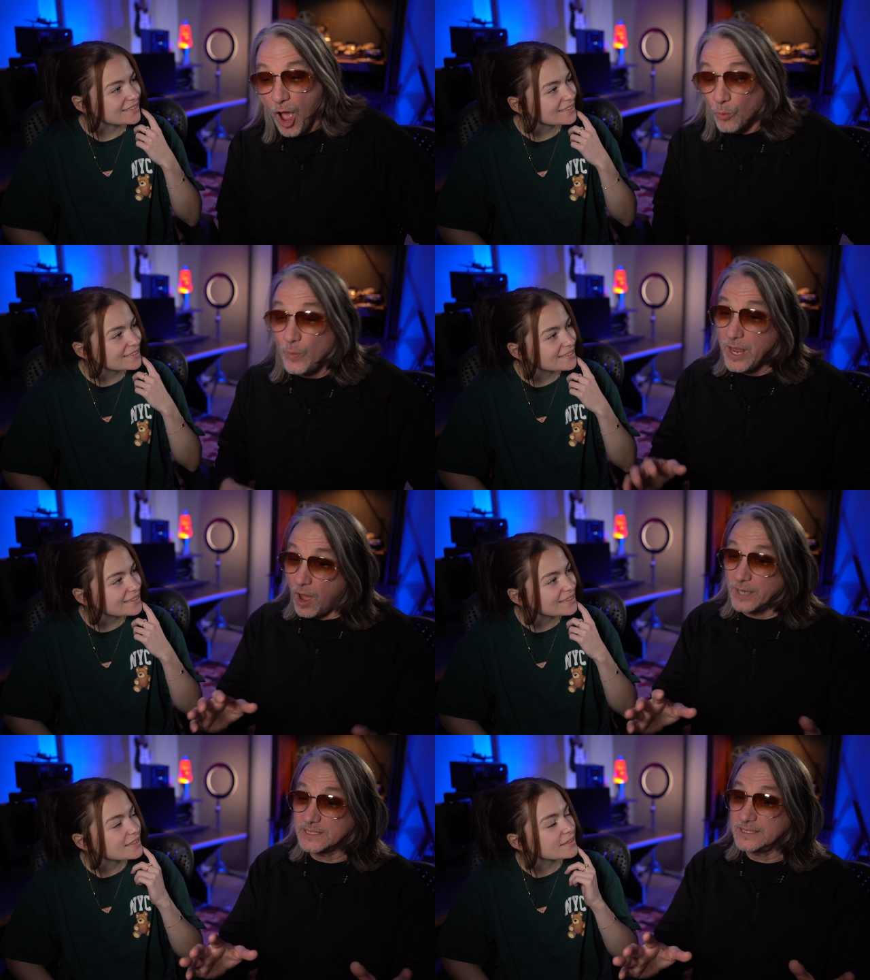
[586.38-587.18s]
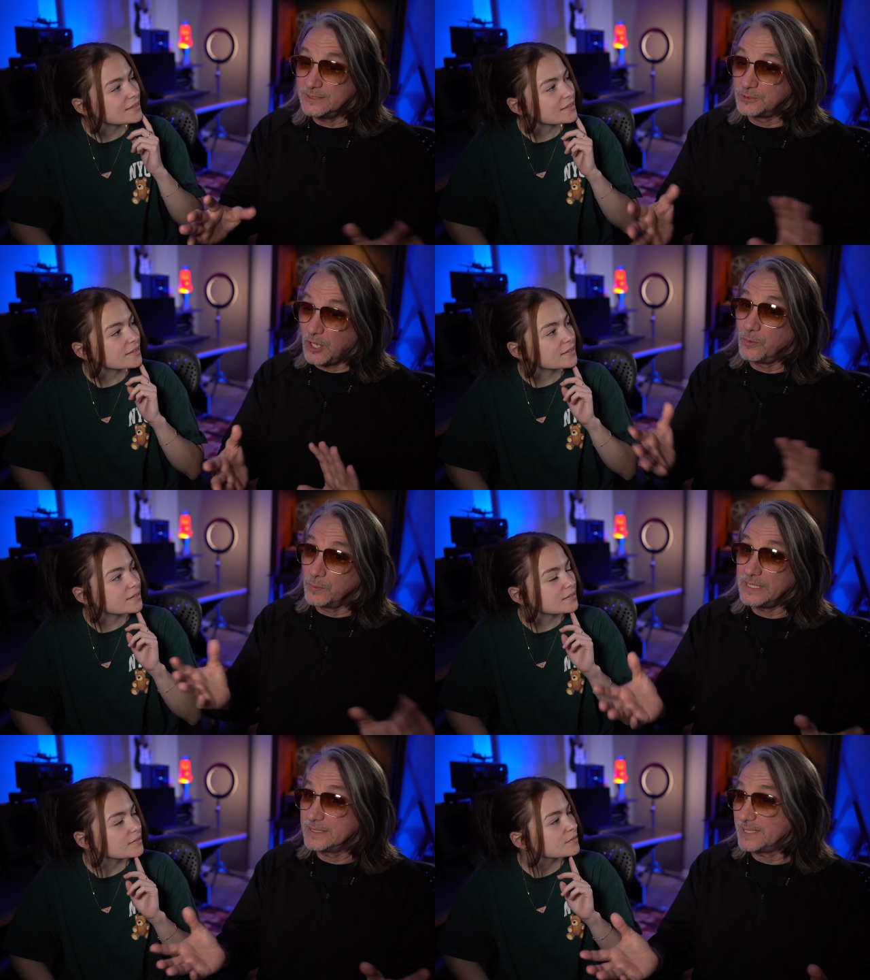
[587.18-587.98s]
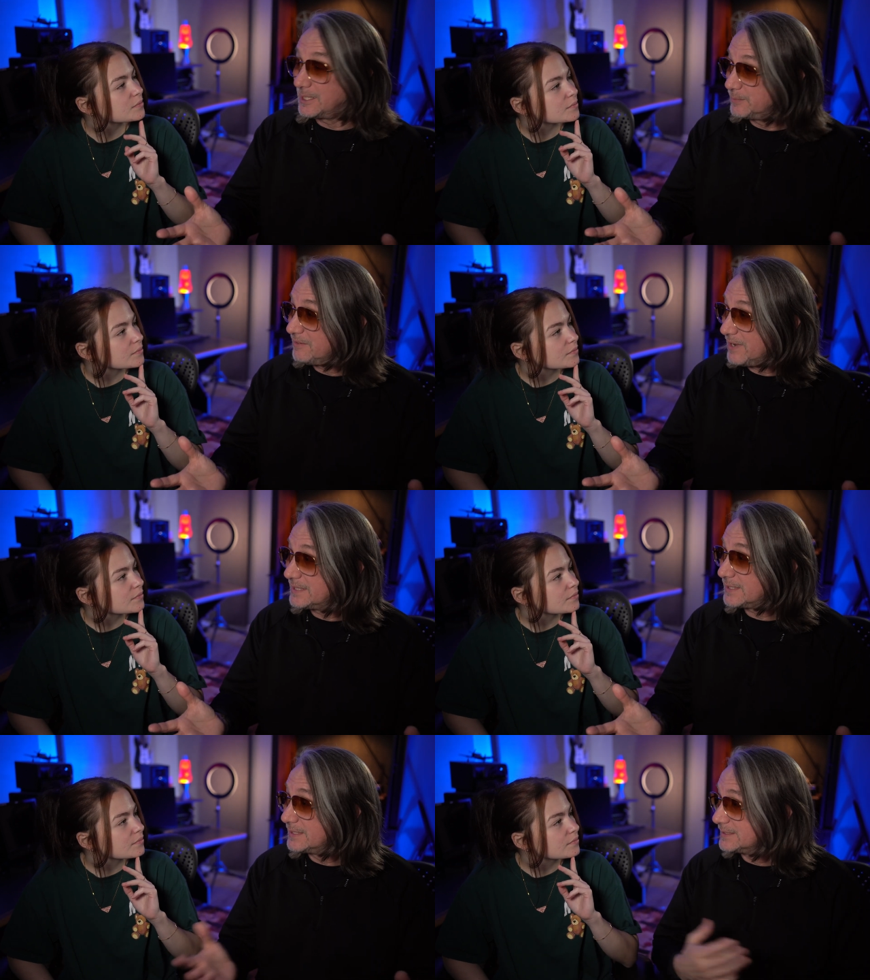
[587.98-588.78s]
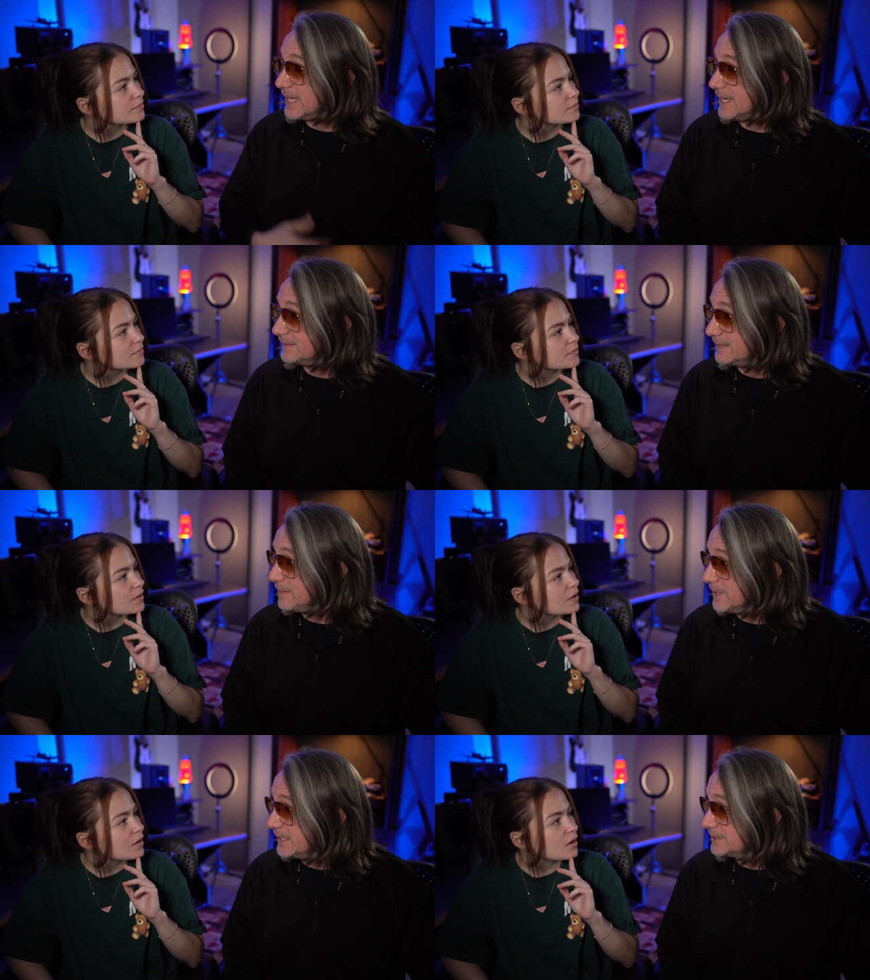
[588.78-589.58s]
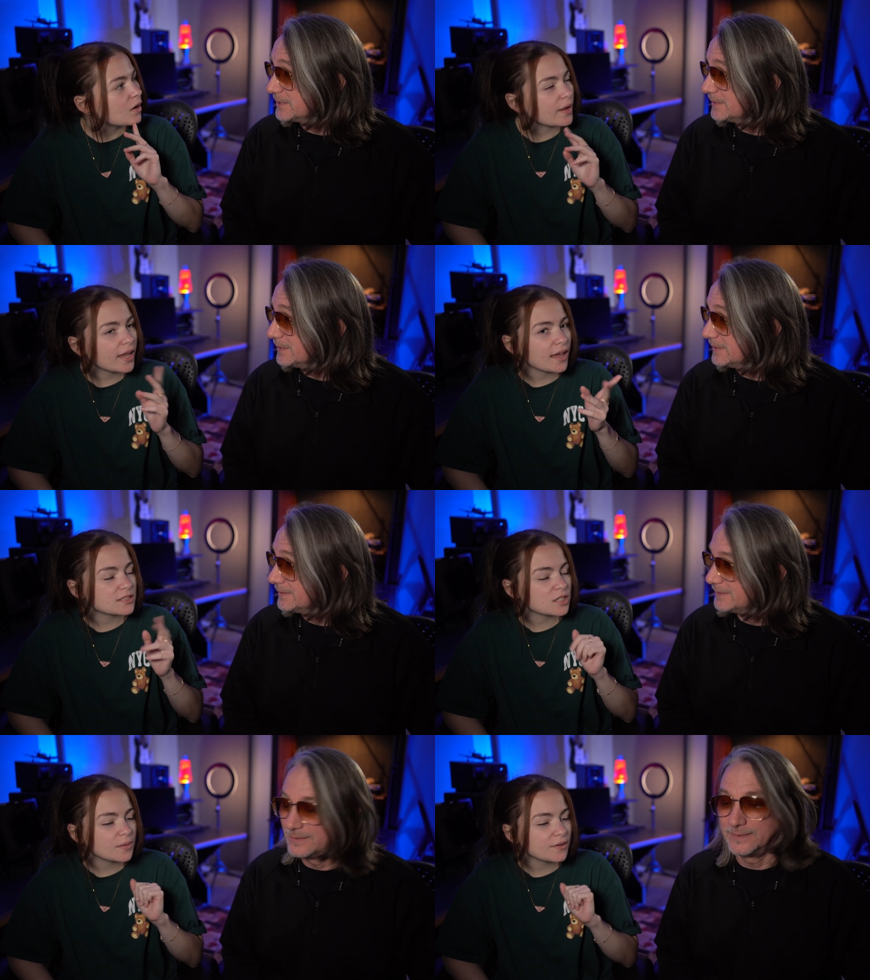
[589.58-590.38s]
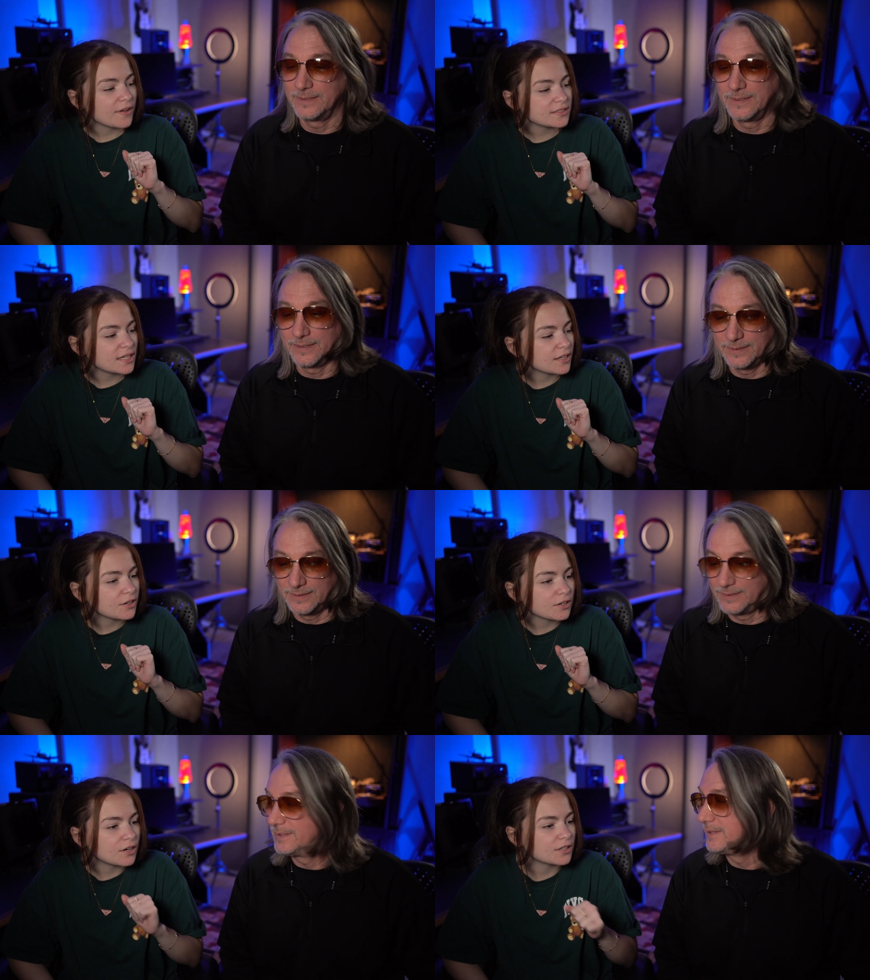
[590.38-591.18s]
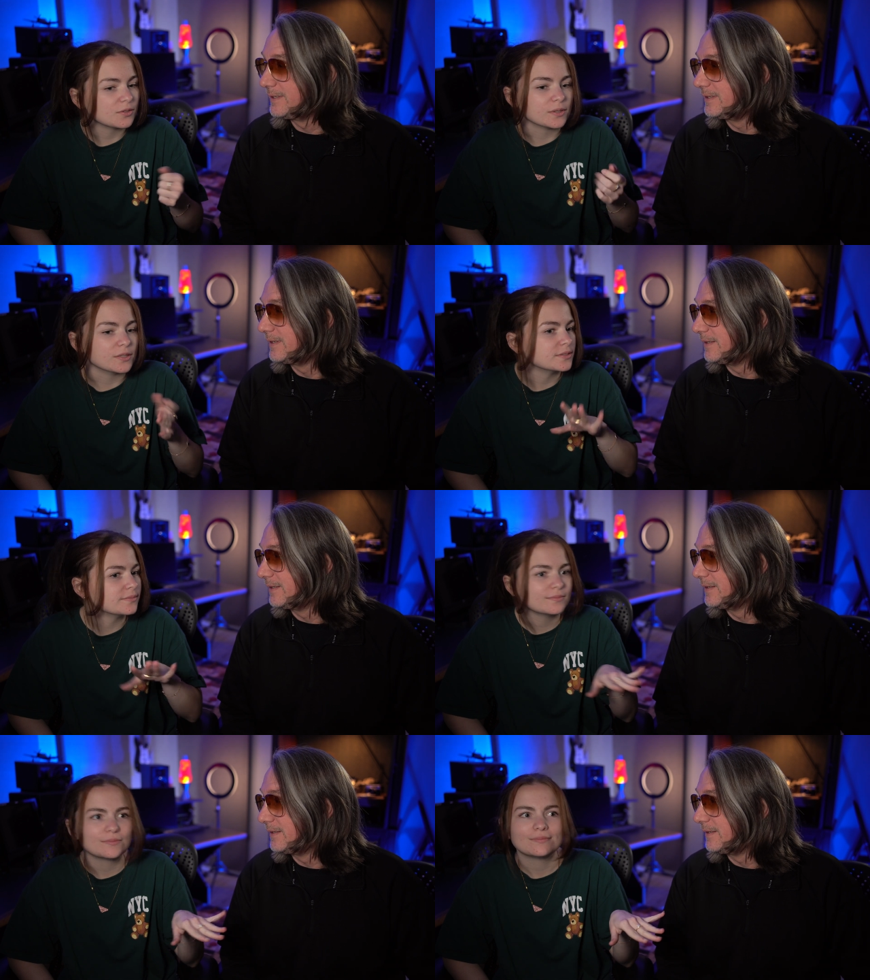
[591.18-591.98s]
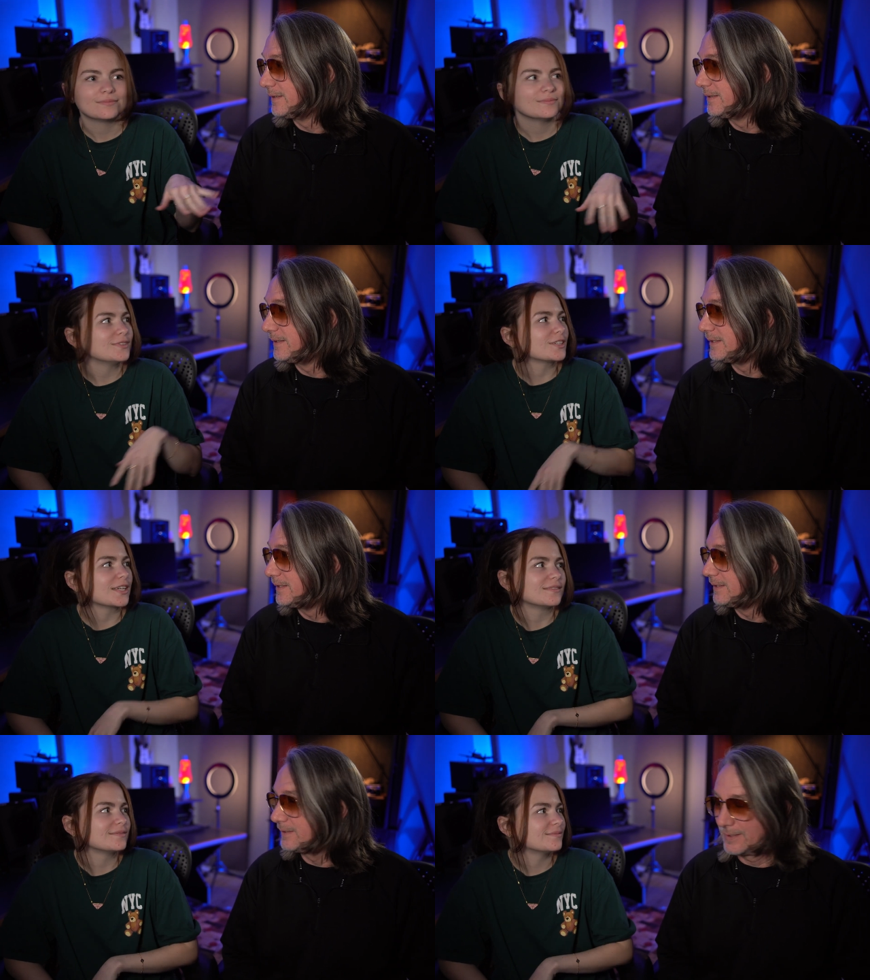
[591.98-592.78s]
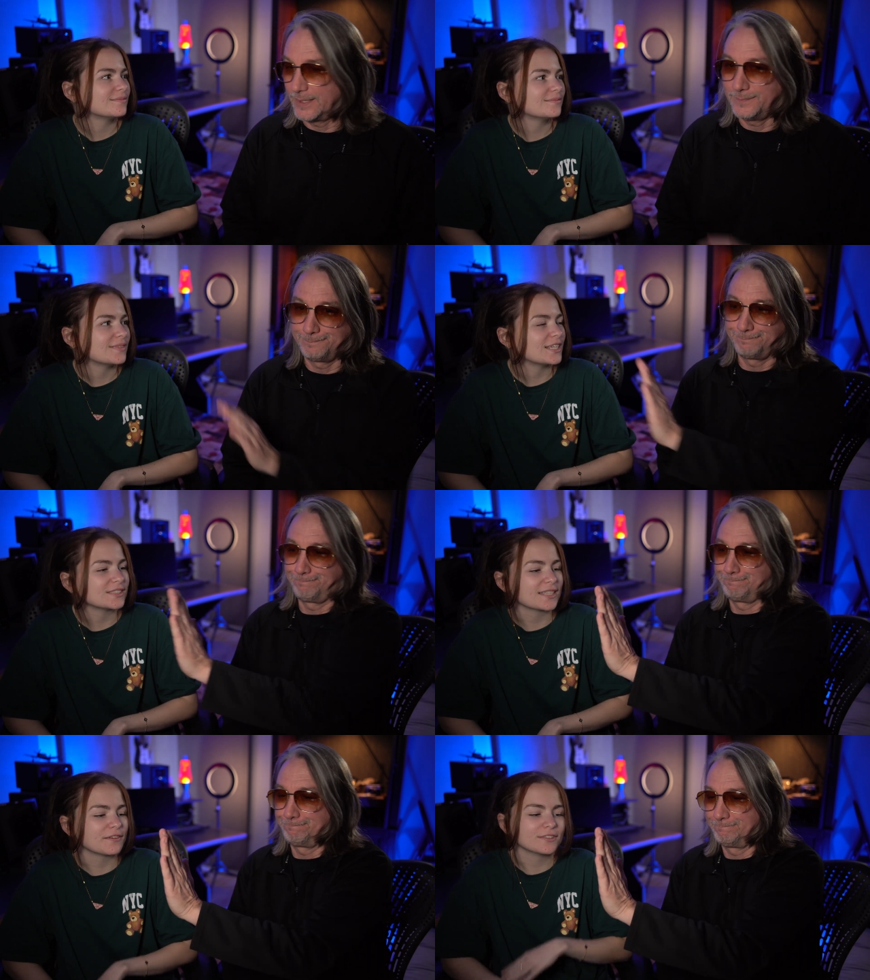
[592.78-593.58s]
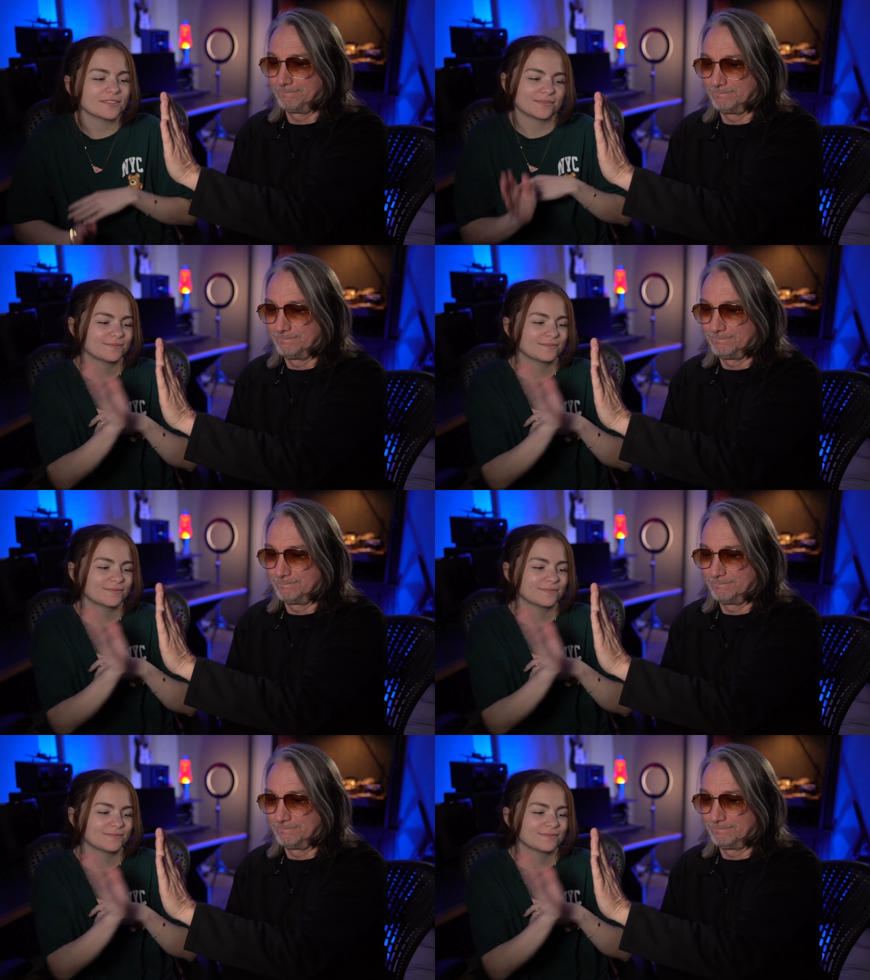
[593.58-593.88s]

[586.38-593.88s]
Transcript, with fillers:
Speaker 1: We honestly don't really celebrate Valentine's Day that much.
Speaker 2: Okay, ask her to be your Valentine. Get her a card and a rose. You're good. Good. It's just effort.